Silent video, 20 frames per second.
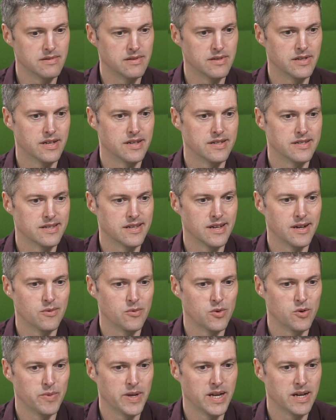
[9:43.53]
that
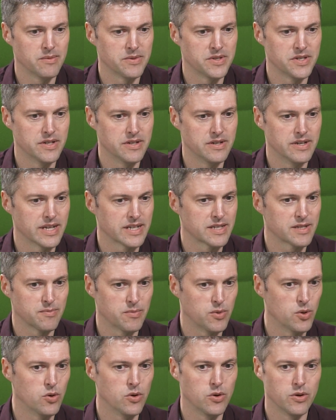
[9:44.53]
will be able to
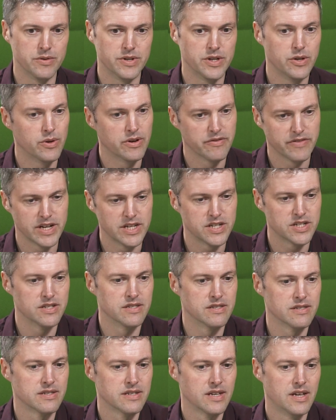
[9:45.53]
explore new
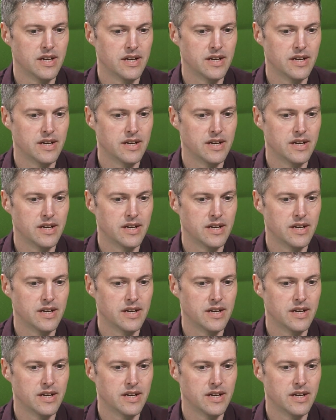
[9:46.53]
innovations,